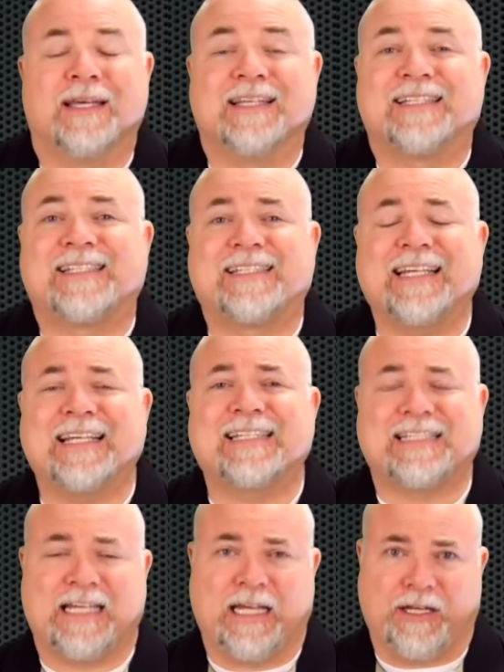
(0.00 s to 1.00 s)

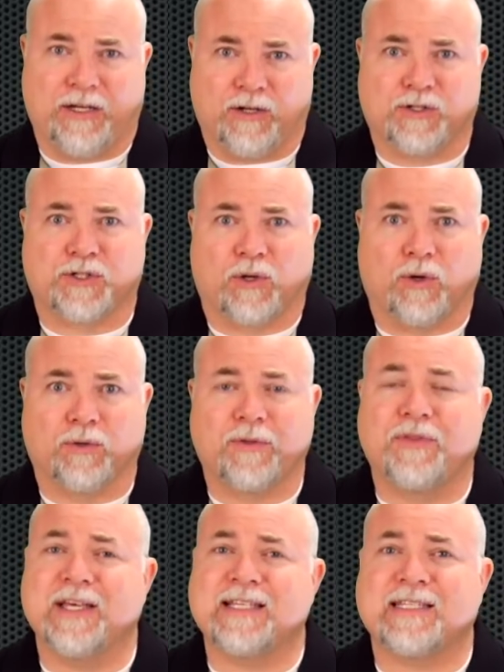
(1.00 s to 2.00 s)
16 years
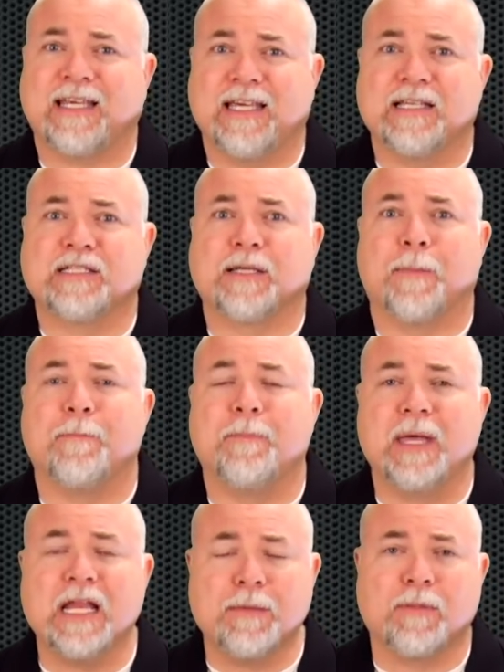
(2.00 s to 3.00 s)
old. This is the
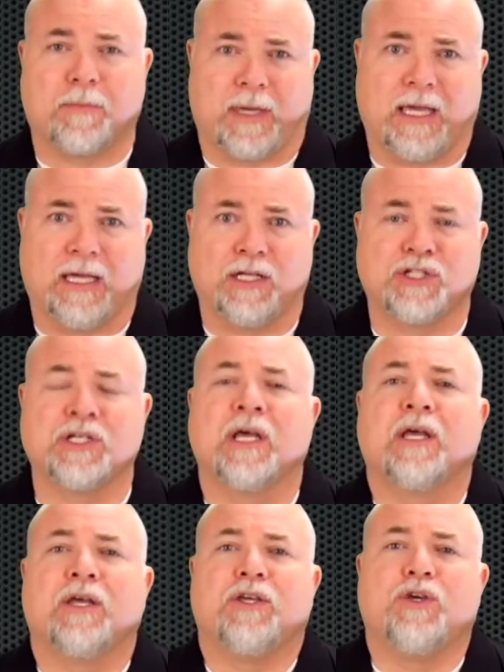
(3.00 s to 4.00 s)
minimum age
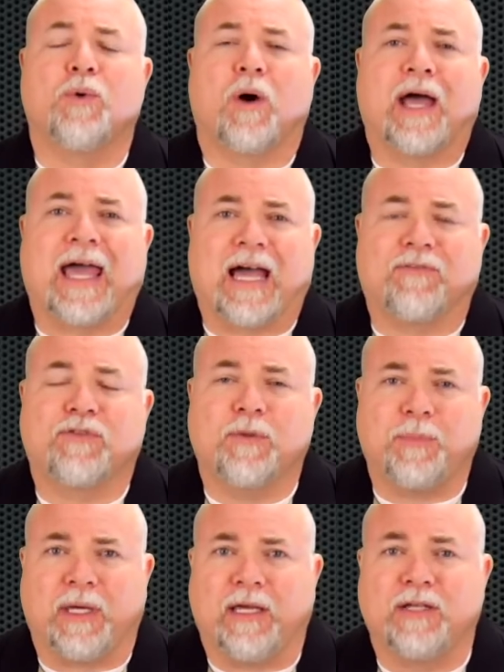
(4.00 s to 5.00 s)
you have to
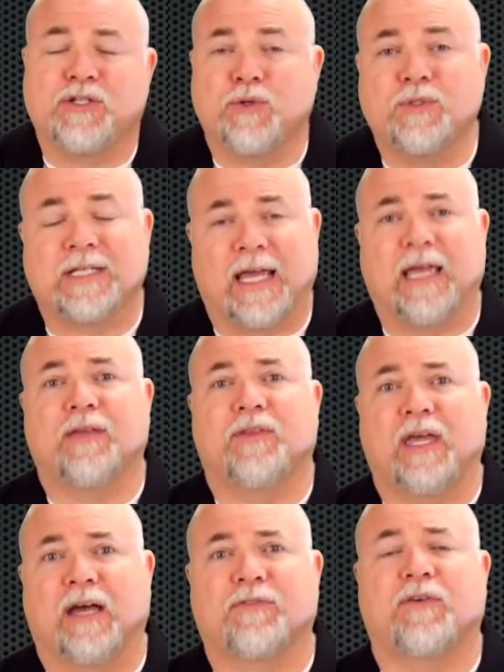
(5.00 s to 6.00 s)
be to take
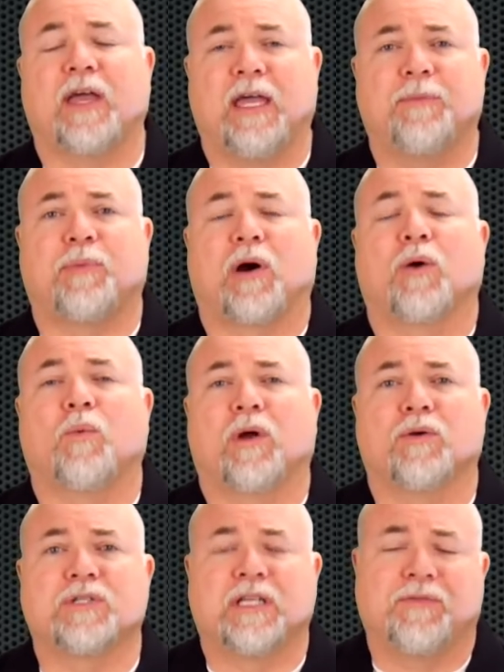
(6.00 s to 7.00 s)
the FAA Part
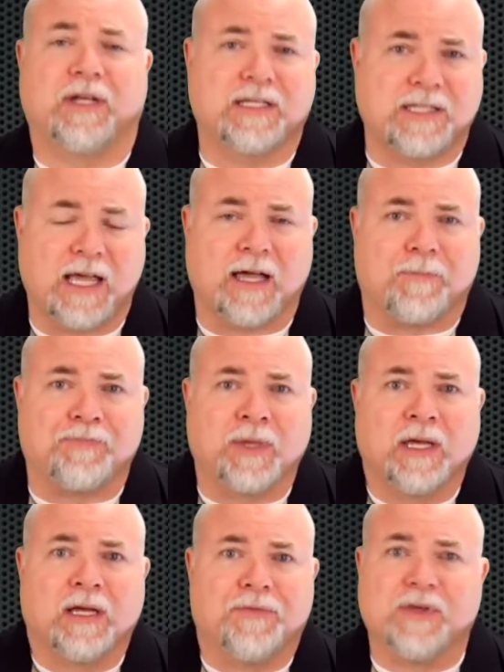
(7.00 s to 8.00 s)
107 exam.
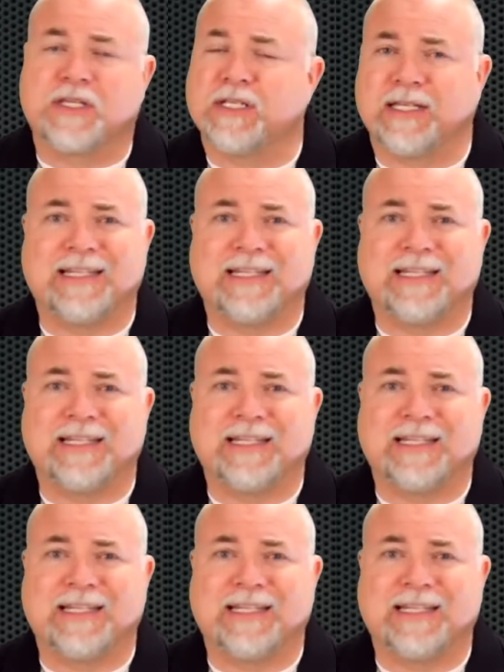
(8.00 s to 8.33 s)
This is